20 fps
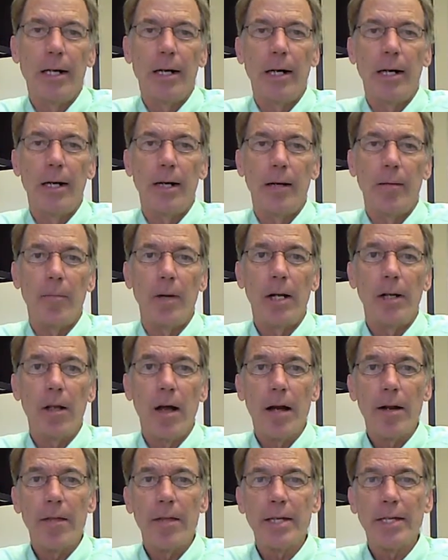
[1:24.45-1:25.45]
A
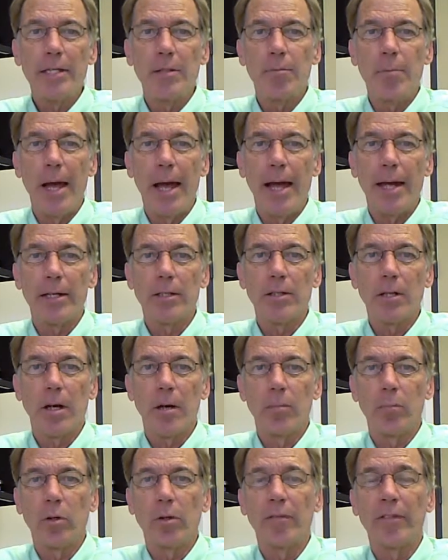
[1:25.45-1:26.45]
lot of these banks
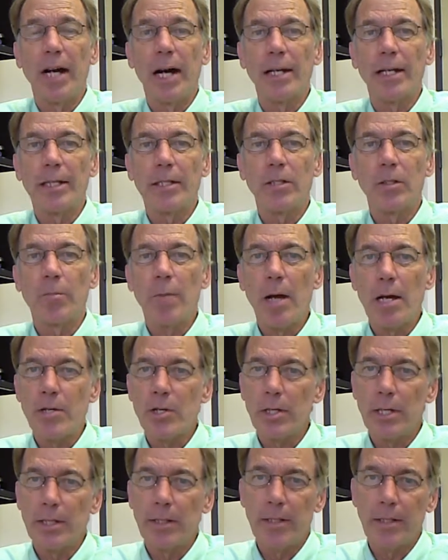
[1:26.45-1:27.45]
are providing
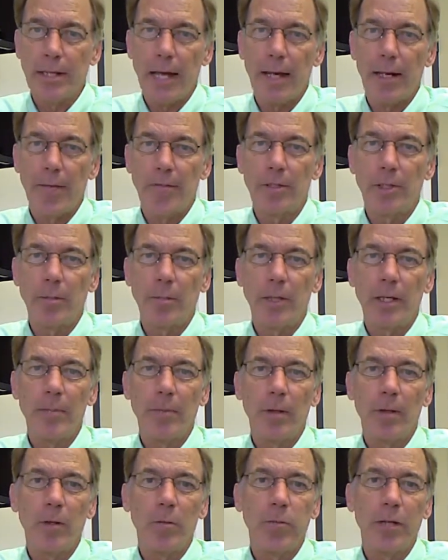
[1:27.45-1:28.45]
special incentives to
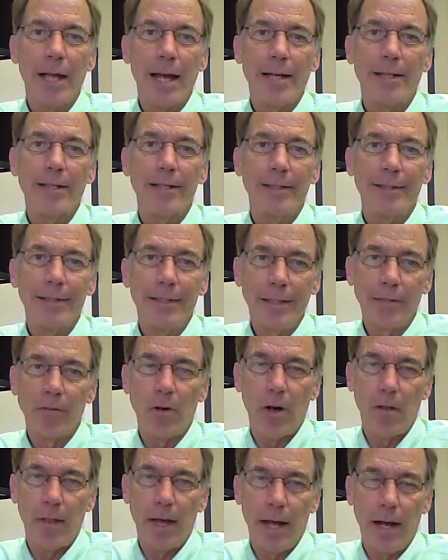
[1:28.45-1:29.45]
people who plan to live
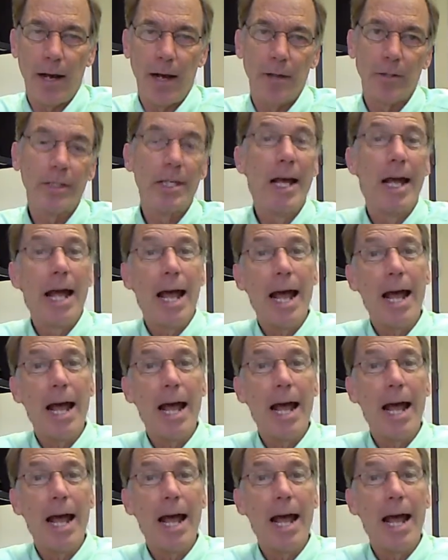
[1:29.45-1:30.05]
on the house